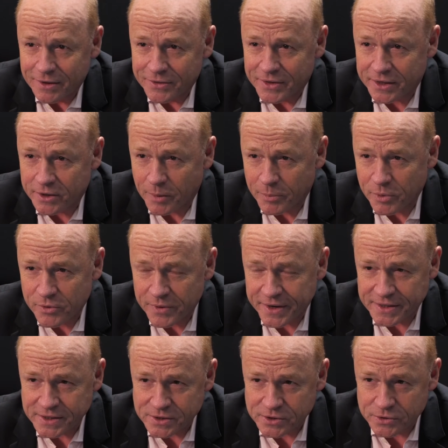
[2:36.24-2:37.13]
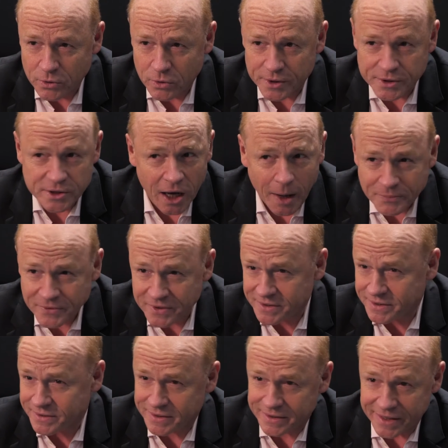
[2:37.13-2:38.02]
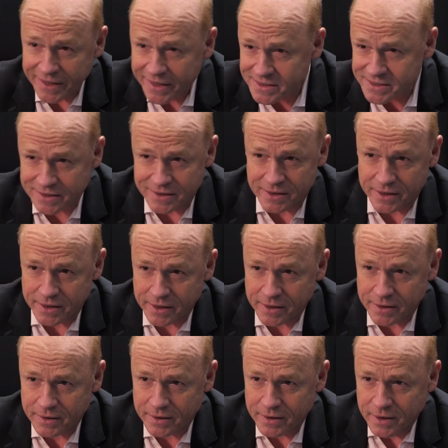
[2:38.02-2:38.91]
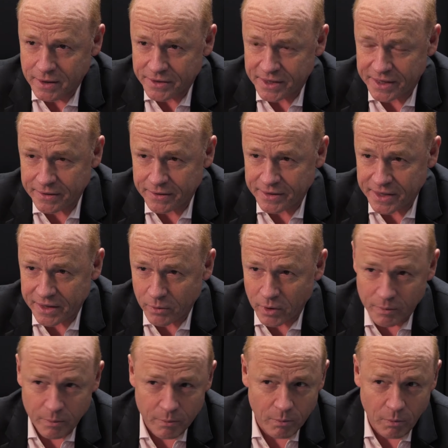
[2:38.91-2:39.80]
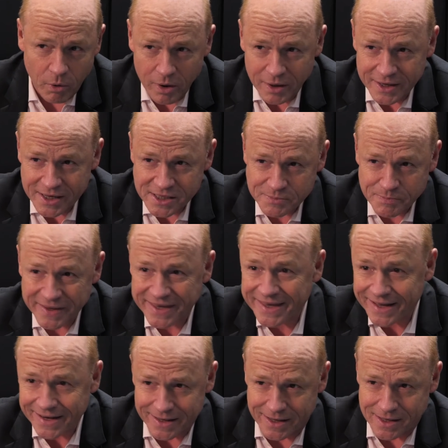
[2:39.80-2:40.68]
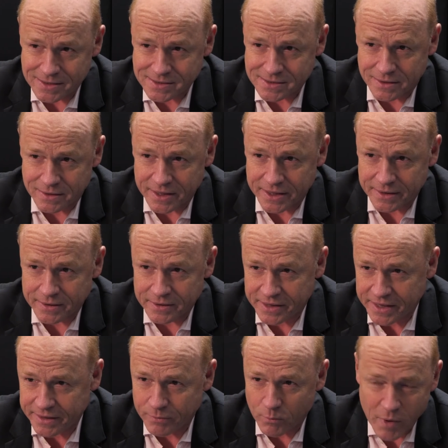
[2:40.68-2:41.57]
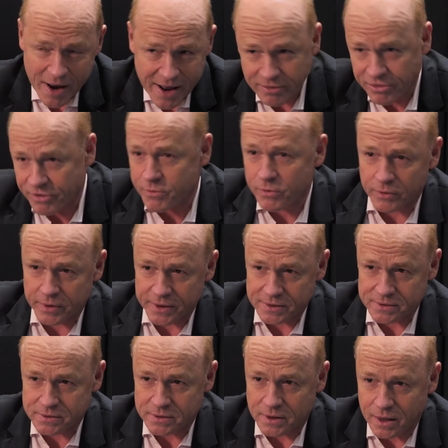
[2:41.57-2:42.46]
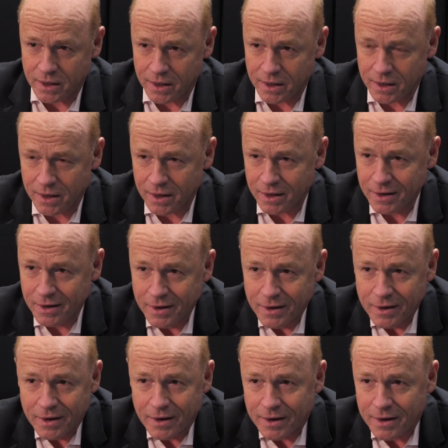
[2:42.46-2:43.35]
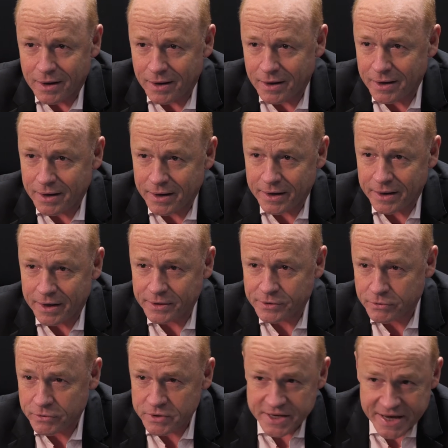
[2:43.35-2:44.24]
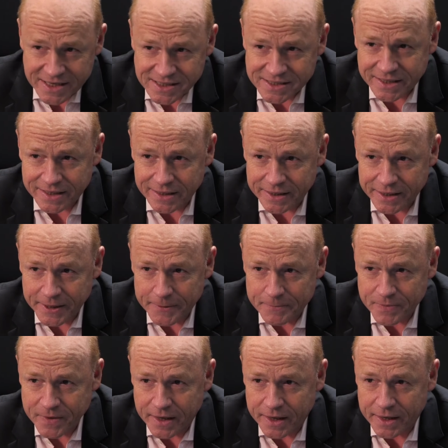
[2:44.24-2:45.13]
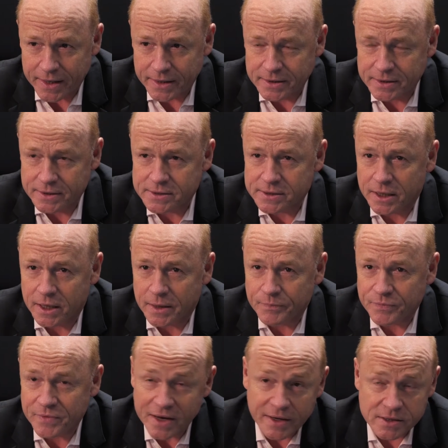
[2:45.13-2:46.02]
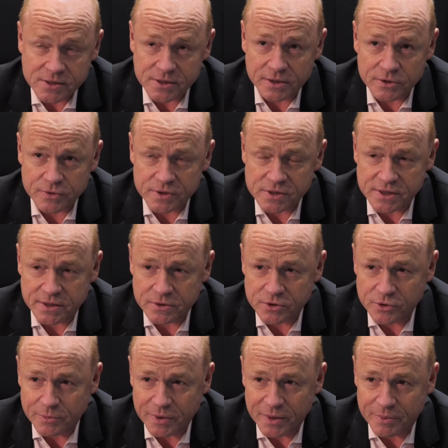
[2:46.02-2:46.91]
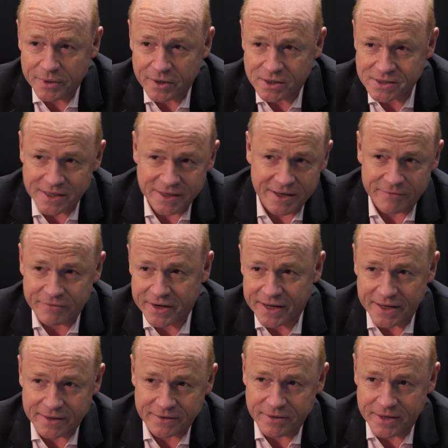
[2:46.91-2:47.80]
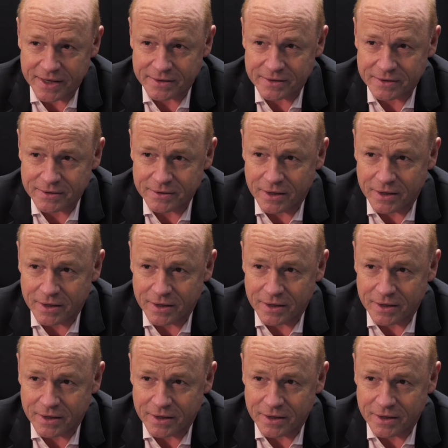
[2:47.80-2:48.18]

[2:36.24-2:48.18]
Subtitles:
that operated too adopted it easily. They were more or less beginners, and they went through it enthusiastically. And that is interesting to me because I never had that